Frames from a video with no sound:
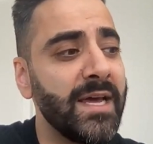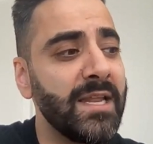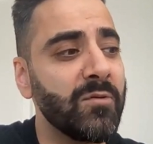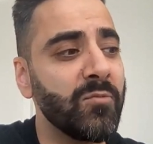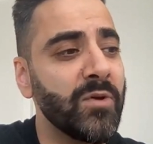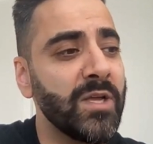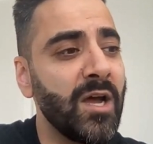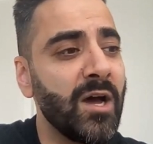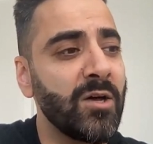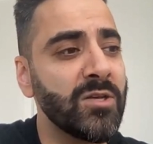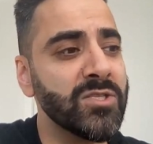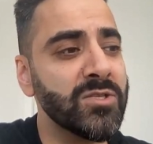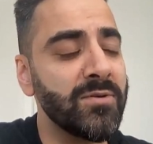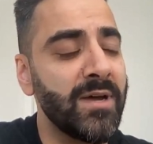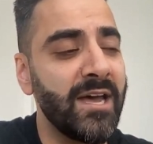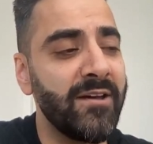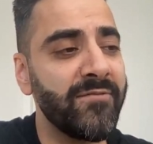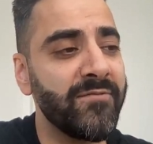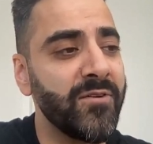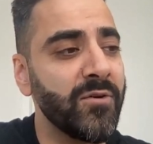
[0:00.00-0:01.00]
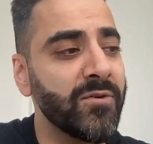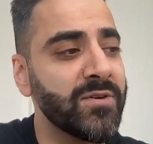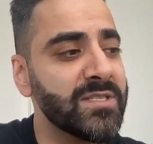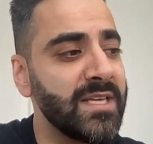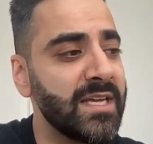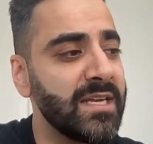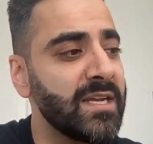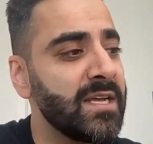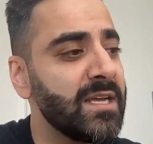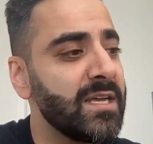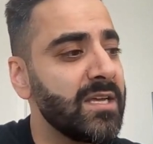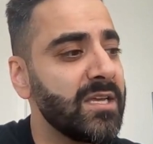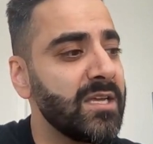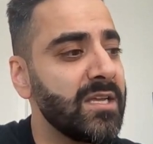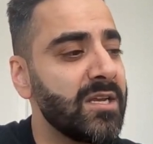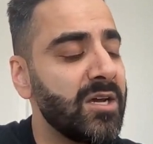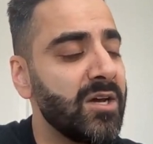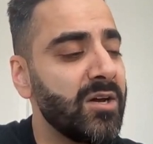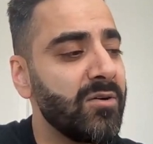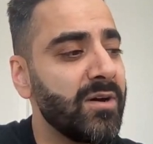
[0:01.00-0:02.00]
But we also have folks that
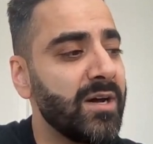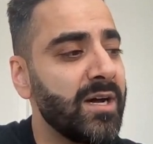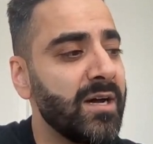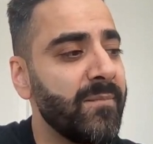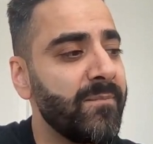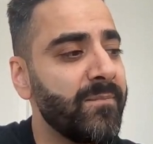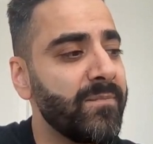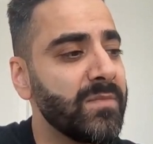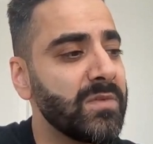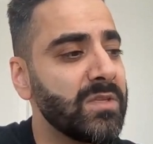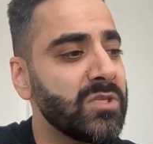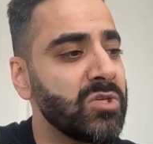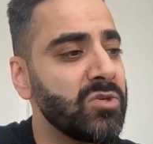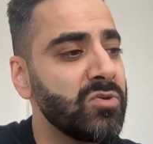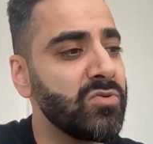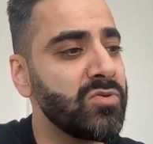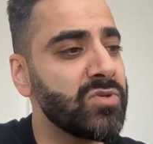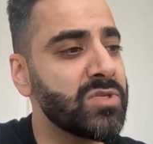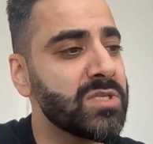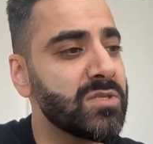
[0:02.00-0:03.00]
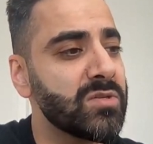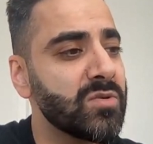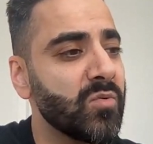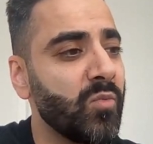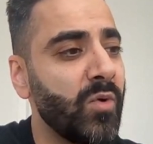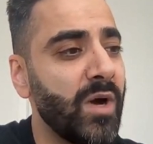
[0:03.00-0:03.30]
use